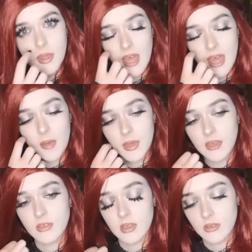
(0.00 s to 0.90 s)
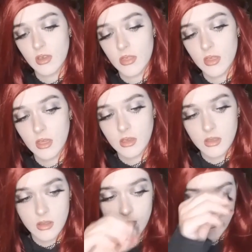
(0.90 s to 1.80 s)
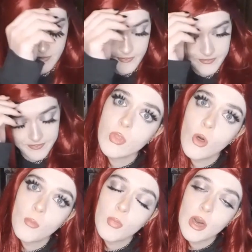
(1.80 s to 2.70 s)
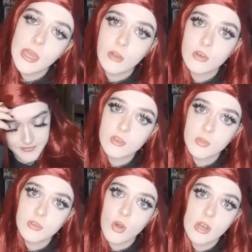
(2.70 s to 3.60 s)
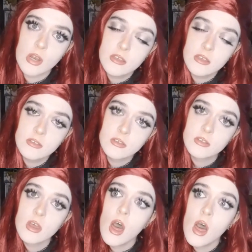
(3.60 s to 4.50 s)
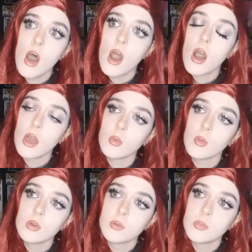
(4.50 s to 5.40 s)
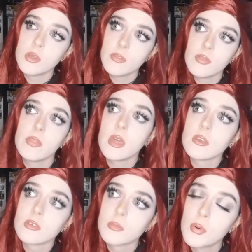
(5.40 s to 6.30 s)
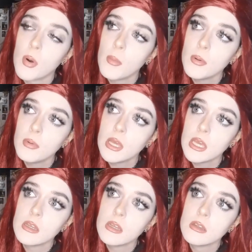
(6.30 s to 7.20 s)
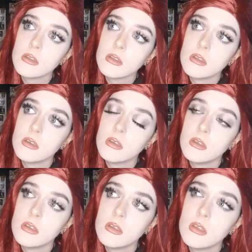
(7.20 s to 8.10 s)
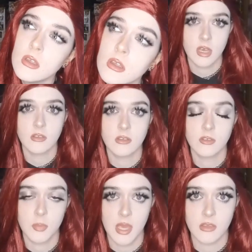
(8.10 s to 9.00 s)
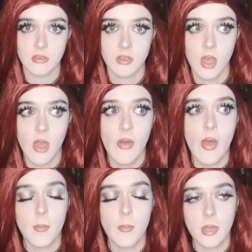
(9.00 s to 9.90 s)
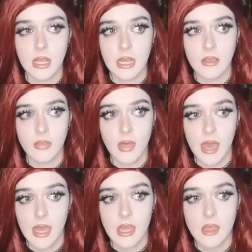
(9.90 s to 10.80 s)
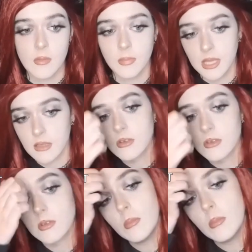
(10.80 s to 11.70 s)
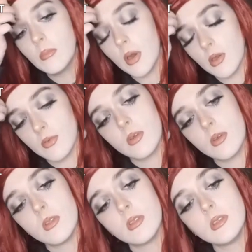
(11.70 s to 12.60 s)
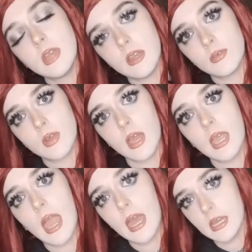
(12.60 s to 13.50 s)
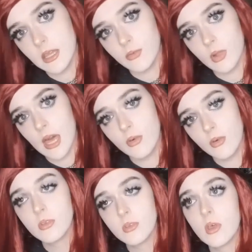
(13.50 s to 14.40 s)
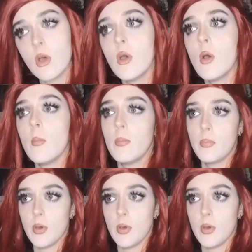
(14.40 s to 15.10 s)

Does that make that make sense, I think? On my Christmas horror list, I would put this probably in in the second space, meaning that it beats both Dead of Night and Evil Elves,